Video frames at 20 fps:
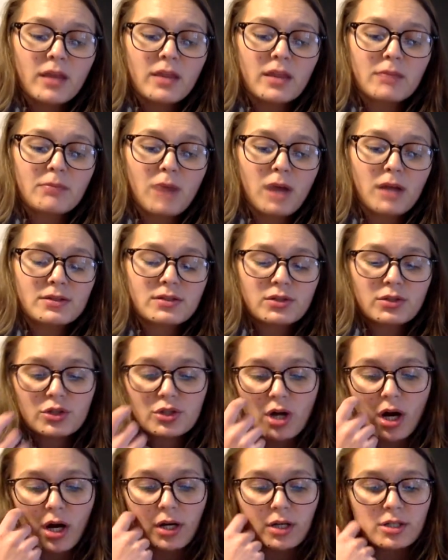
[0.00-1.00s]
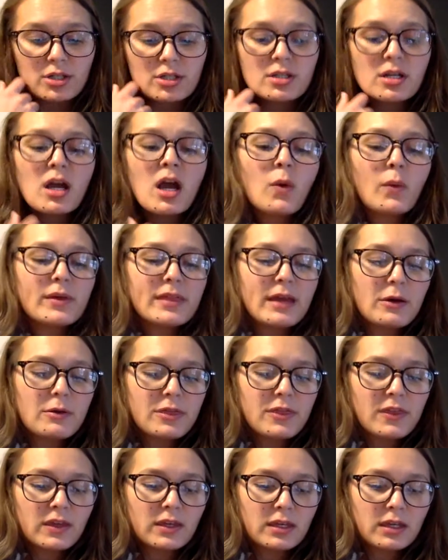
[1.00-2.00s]
The monster charged.
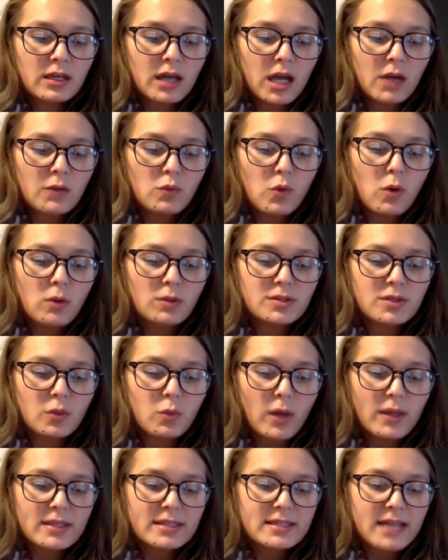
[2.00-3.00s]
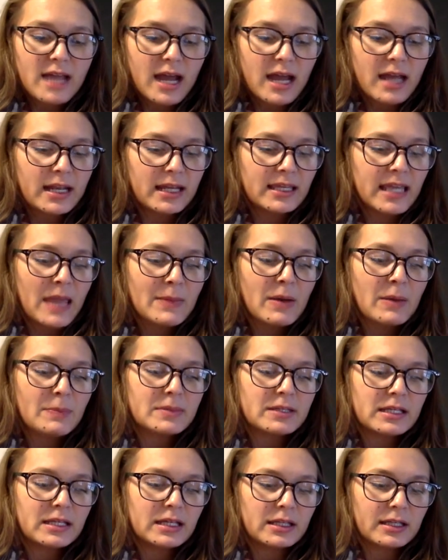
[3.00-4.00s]
Without thinking, I rolled to one side and came up
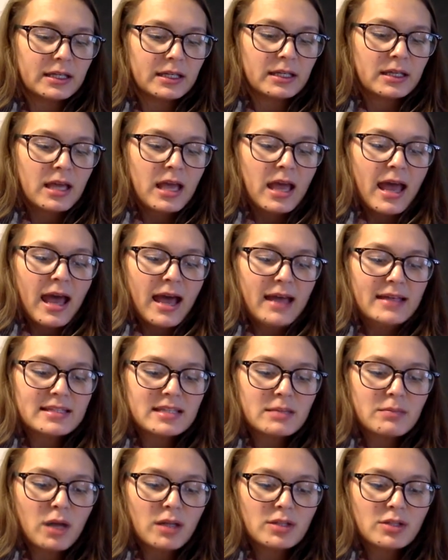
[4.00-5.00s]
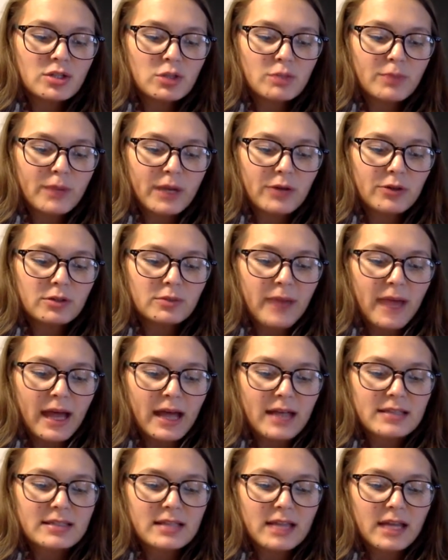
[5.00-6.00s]
kneeling. As the monster barreled
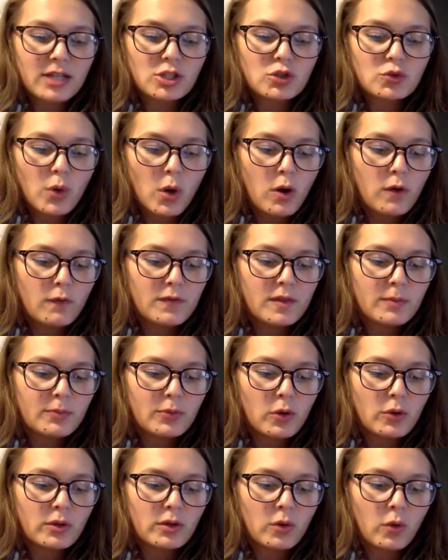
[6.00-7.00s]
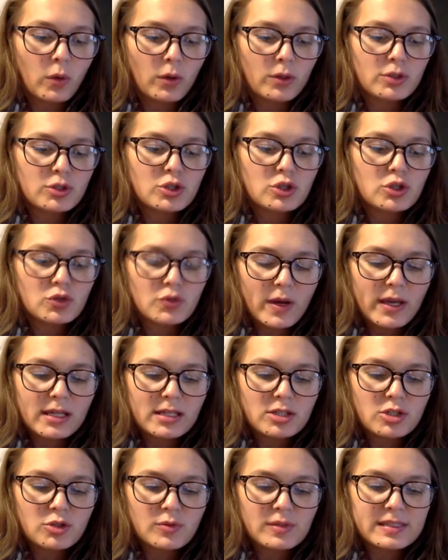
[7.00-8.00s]
past, I drove the broken horn straight
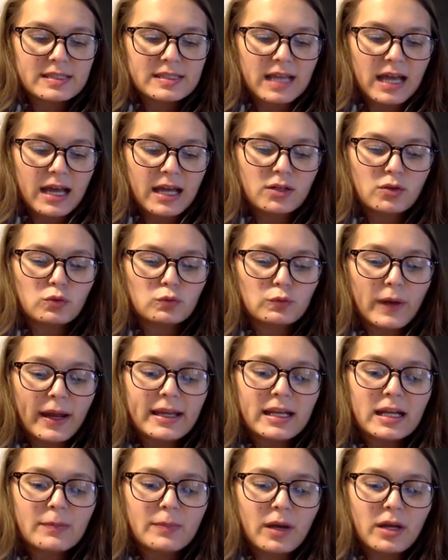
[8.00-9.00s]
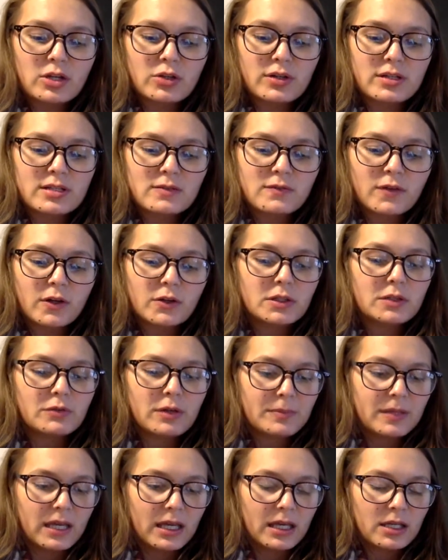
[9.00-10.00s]
into his side, right up under his furry
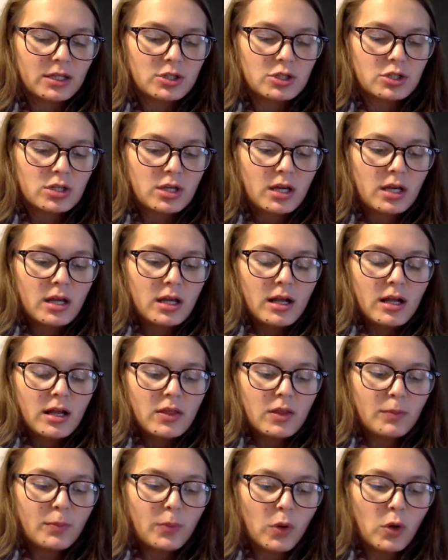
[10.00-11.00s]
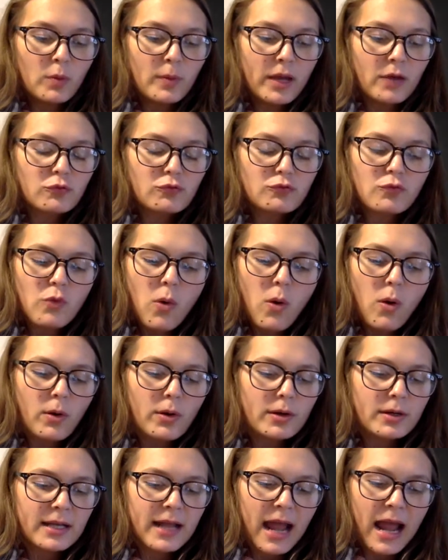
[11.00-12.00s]
ribcage. The bullman
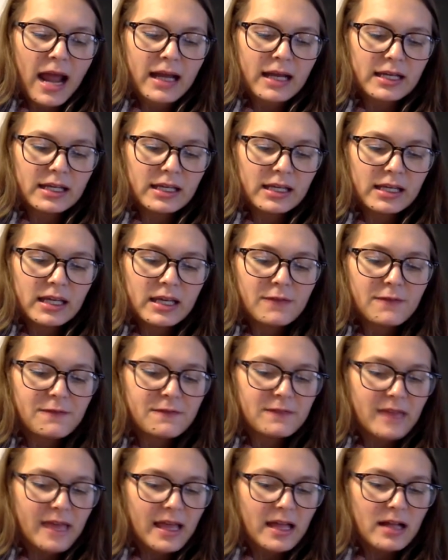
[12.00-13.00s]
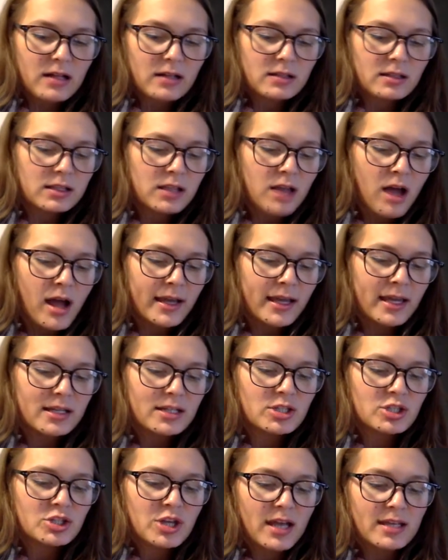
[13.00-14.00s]
roared in agony. He flailed, clawing at
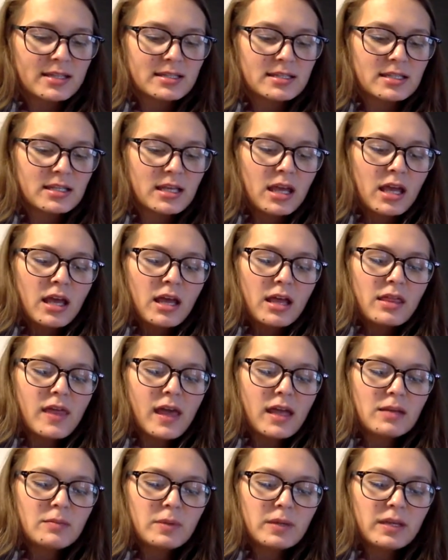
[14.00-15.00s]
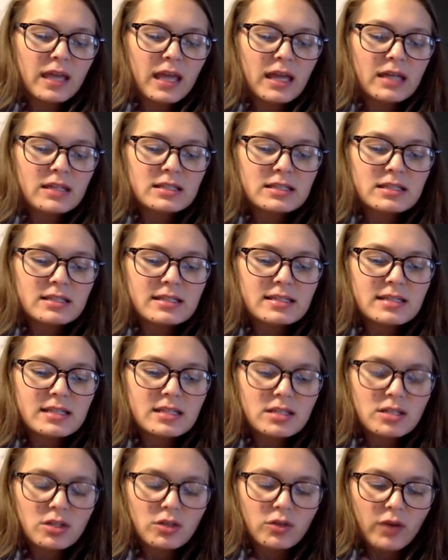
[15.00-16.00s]
his chest, then began to
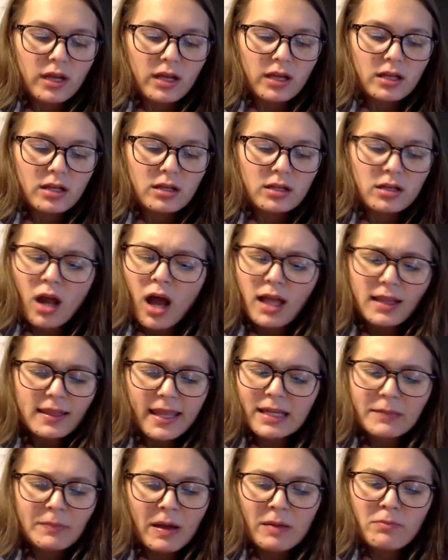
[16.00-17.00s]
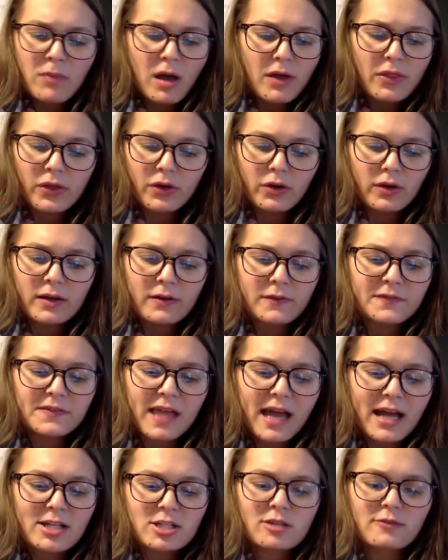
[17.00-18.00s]
disintegrate, not like my mother in a
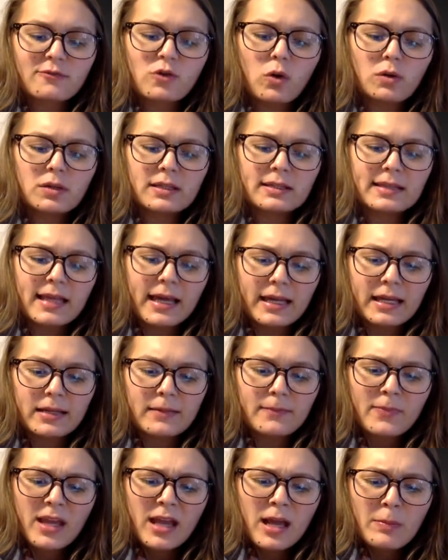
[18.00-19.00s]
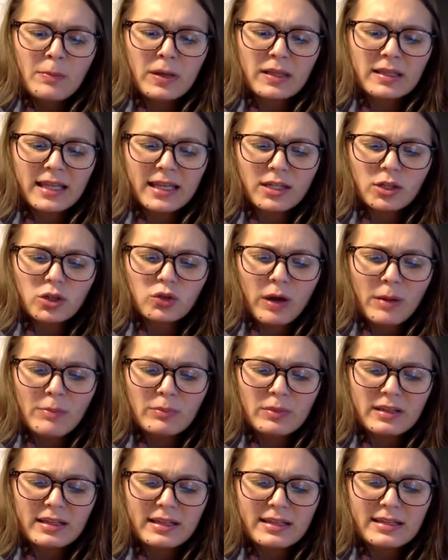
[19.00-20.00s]
flash of golden light, but like
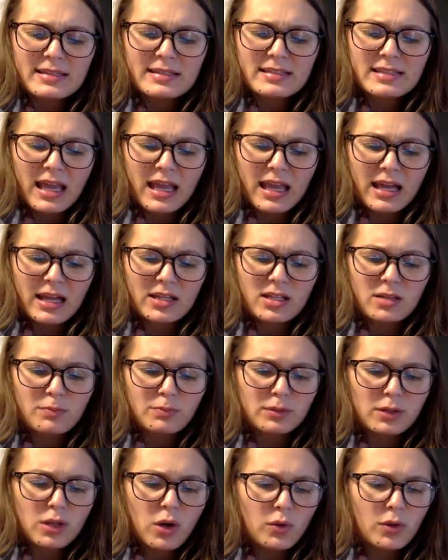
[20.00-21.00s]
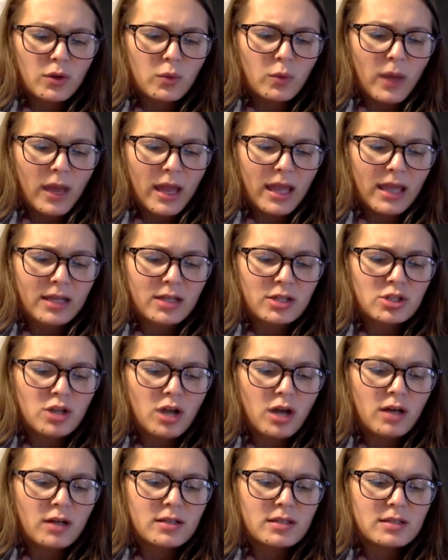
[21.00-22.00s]
crumbling sand blown away in
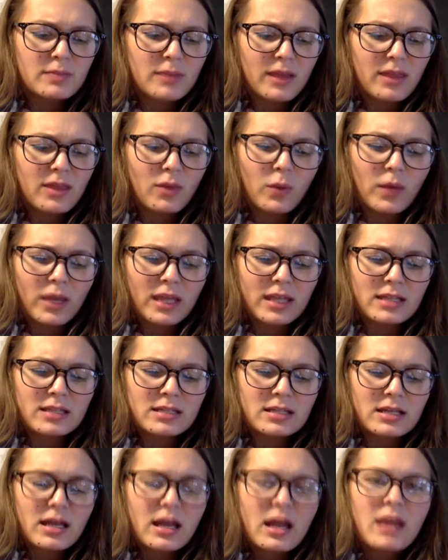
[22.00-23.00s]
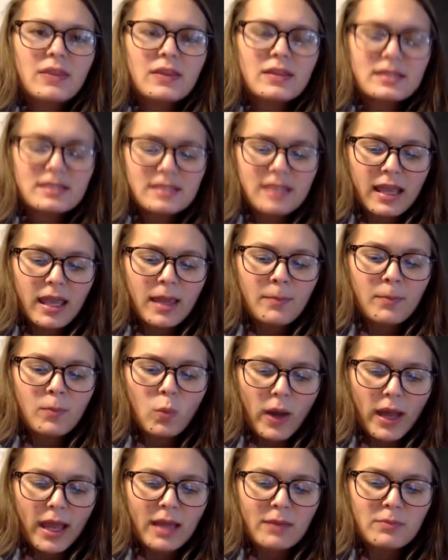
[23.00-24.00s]
chunks by the wind, the same
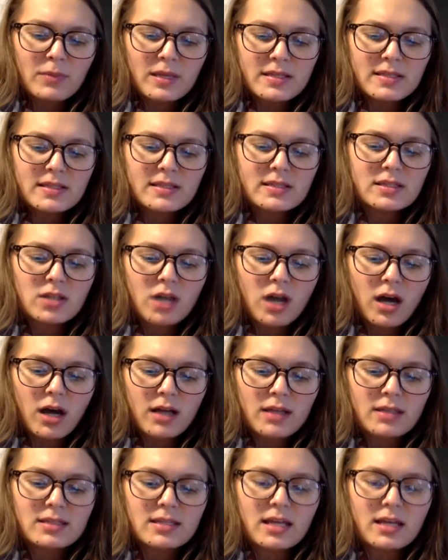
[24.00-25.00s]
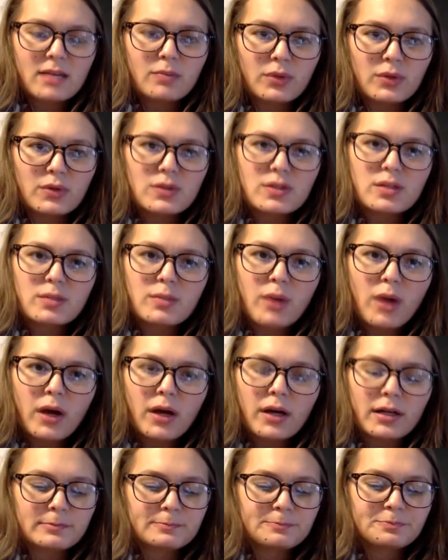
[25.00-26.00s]
way Mrs. Dodds had burst
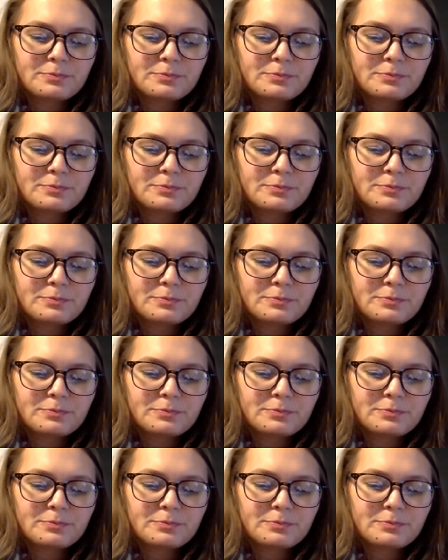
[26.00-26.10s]
apart.